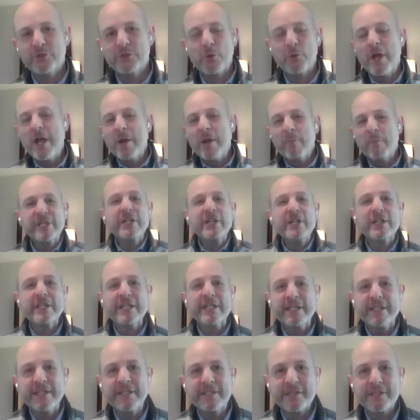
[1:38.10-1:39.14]
So
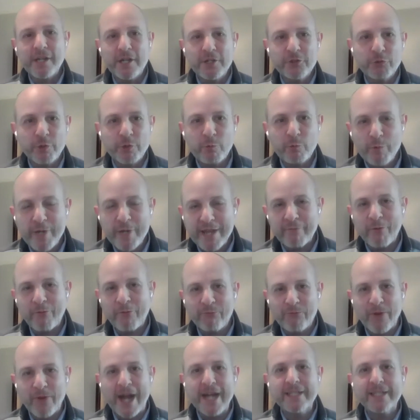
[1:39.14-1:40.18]
particularly in this country, we have a
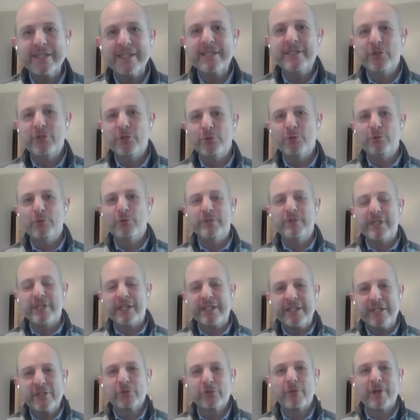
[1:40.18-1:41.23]
finely tuned
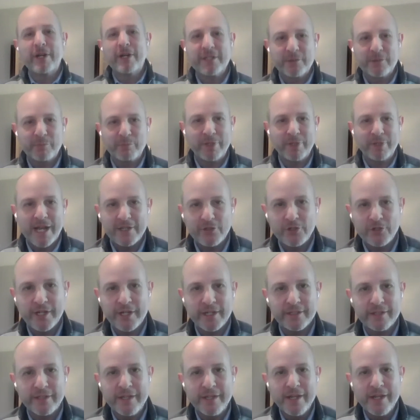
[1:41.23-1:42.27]
and integrated supply
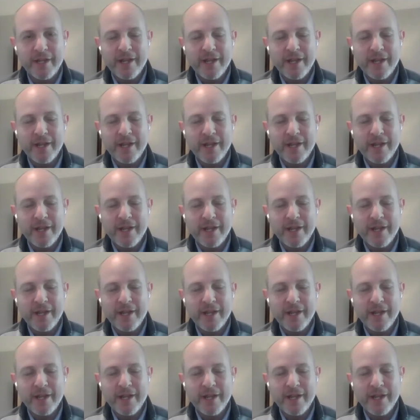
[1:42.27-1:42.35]
chain.